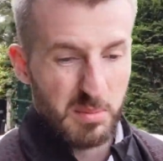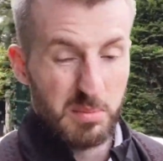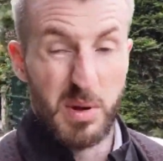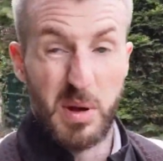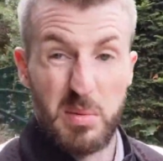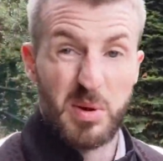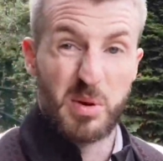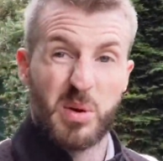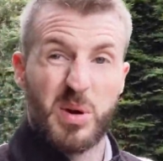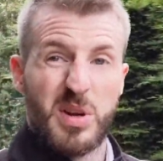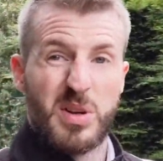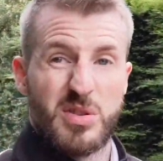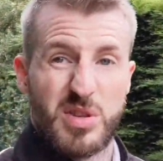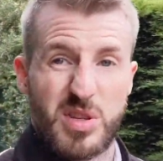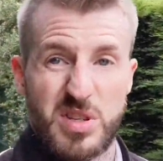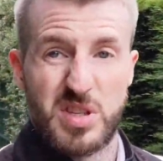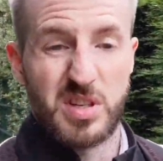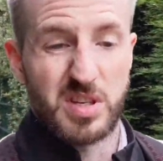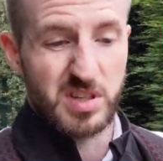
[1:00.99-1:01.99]
But it'd be quite
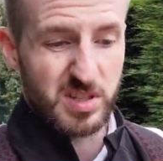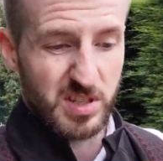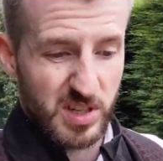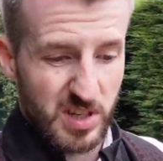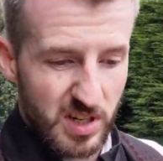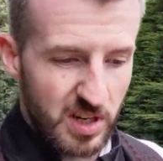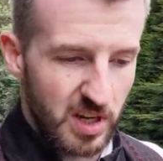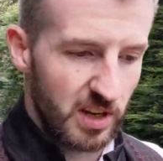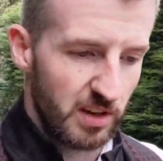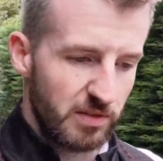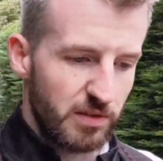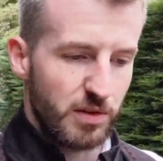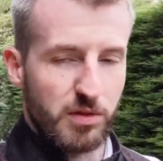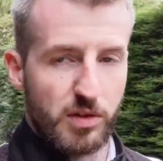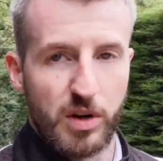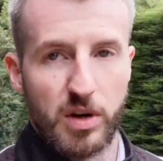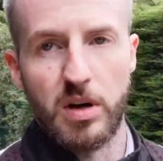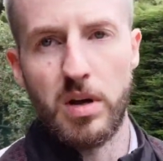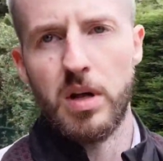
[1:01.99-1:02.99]
interesting to see if
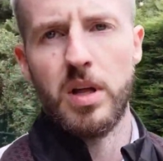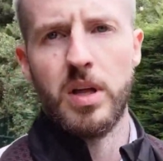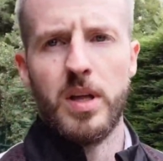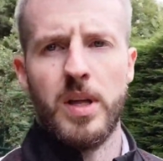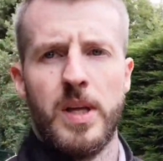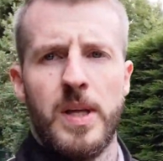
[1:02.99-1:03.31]
you've got